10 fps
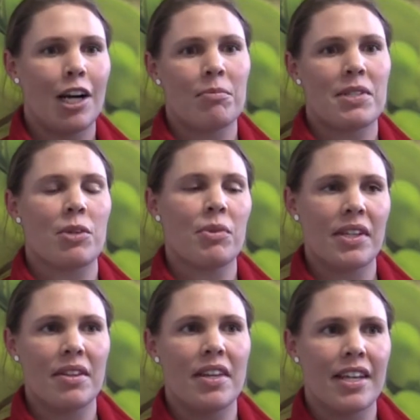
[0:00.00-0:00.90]
so we
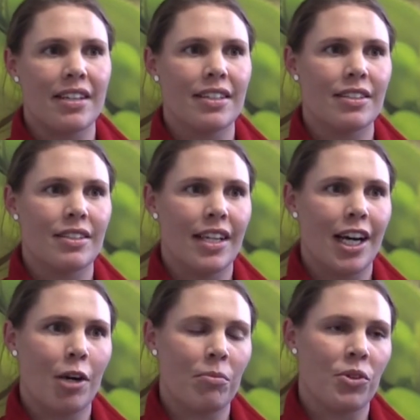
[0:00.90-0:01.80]
could then
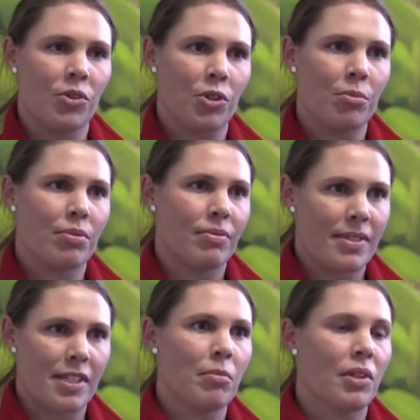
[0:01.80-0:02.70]
group
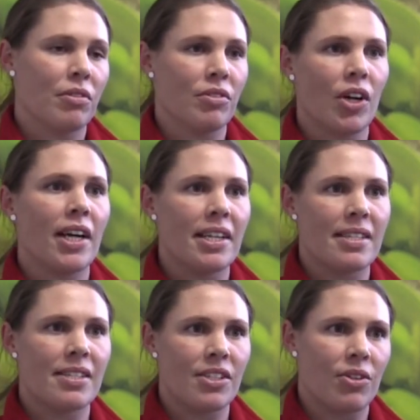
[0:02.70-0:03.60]
similar varieties
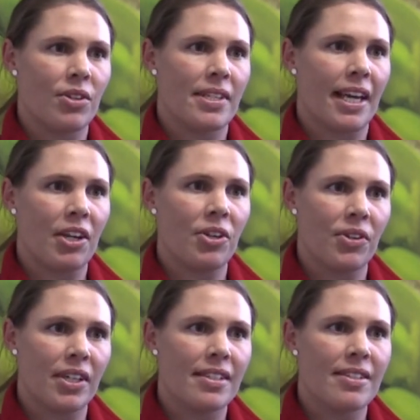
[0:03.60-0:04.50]
into those
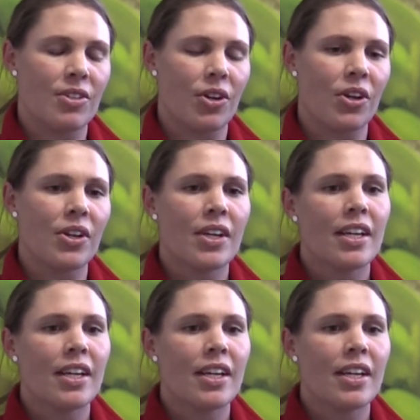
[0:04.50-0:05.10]
categories. So